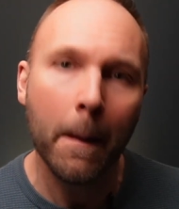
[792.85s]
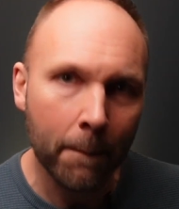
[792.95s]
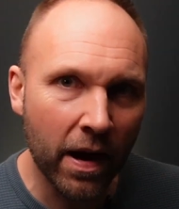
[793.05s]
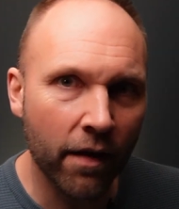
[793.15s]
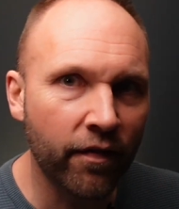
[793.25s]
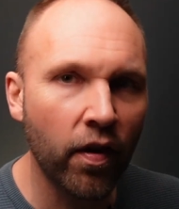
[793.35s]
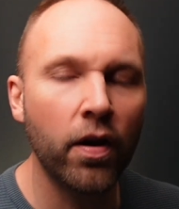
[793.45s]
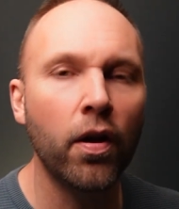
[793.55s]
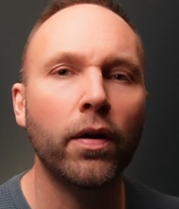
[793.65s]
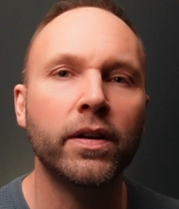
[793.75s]
Be upfront and
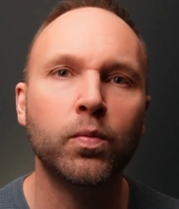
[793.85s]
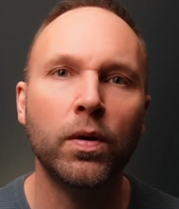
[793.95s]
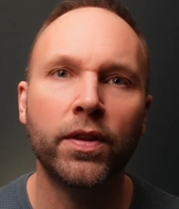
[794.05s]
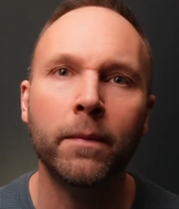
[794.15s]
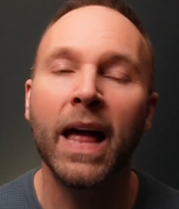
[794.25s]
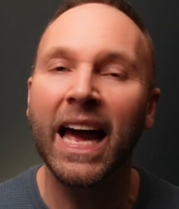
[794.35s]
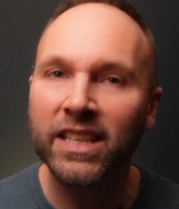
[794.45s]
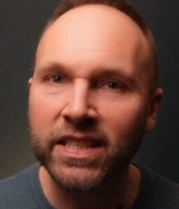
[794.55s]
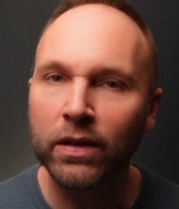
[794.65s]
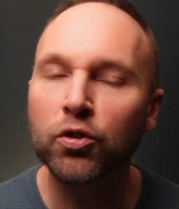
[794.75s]
honest with them and
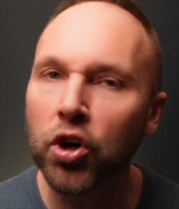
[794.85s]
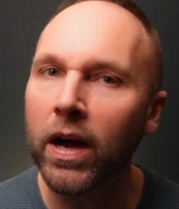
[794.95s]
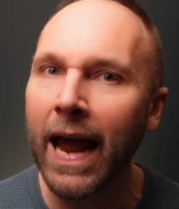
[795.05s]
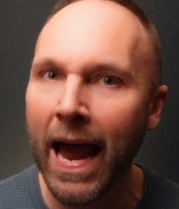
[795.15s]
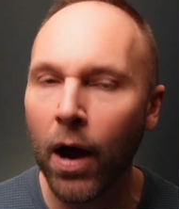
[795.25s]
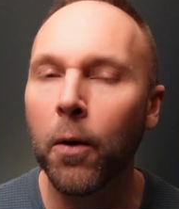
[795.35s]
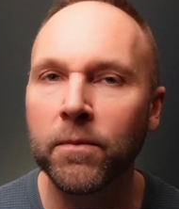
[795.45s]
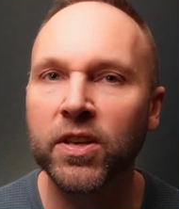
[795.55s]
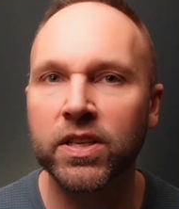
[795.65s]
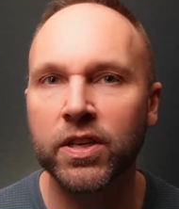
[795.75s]
still try and
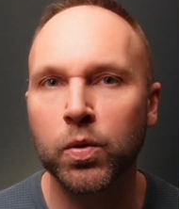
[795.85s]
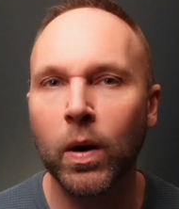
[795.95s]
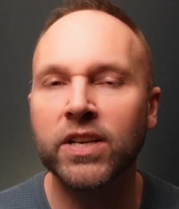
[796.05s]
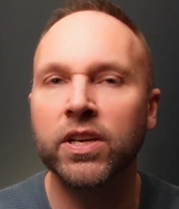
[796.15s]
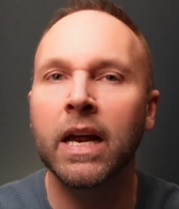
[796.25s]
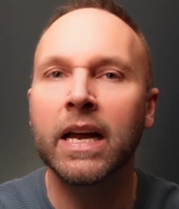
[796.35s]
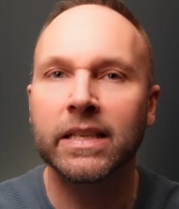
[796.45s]
help the situation.